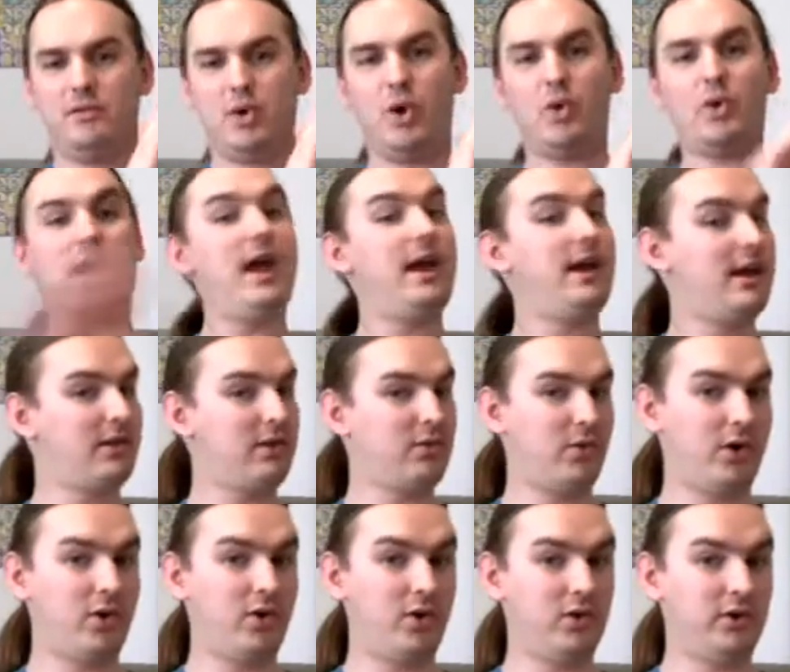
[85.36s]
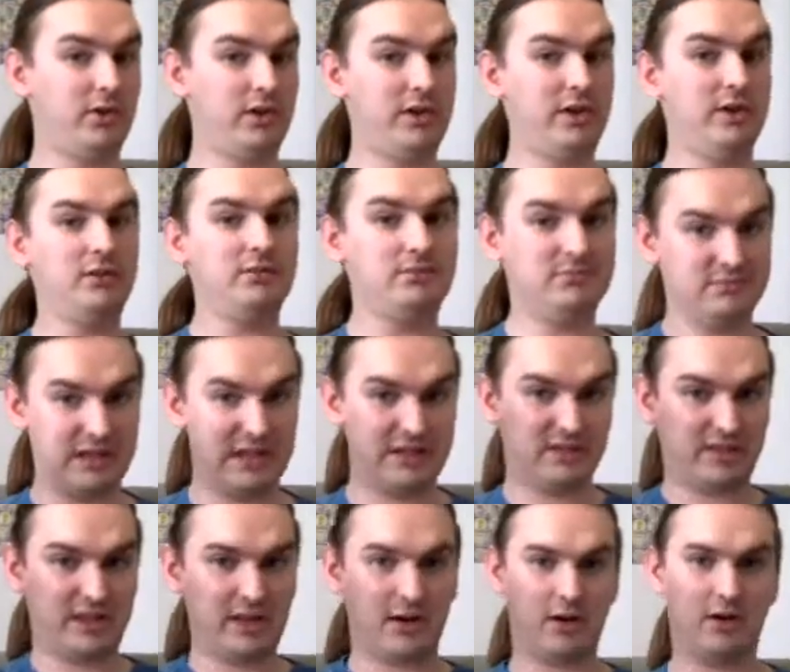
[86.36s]
Okay, now that we're all clear,
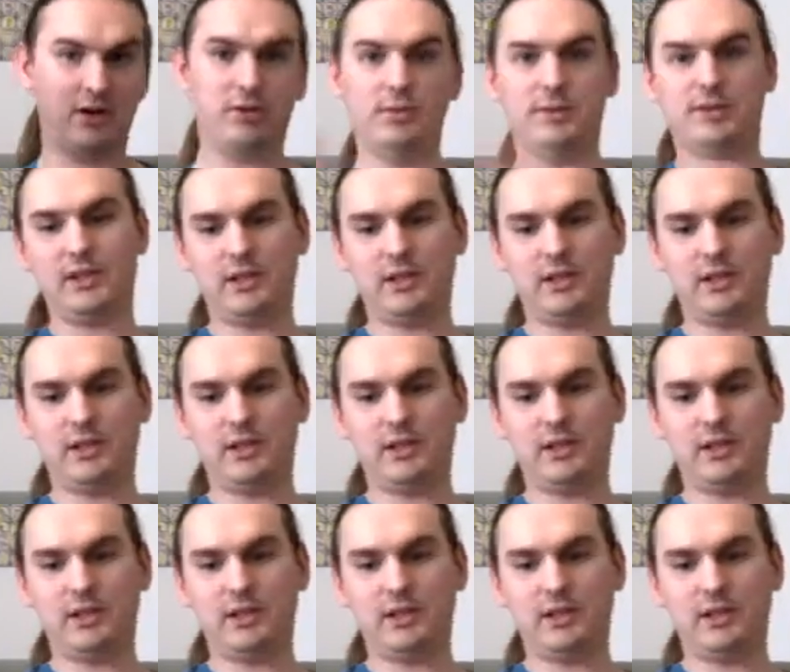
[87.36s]
let's get on with the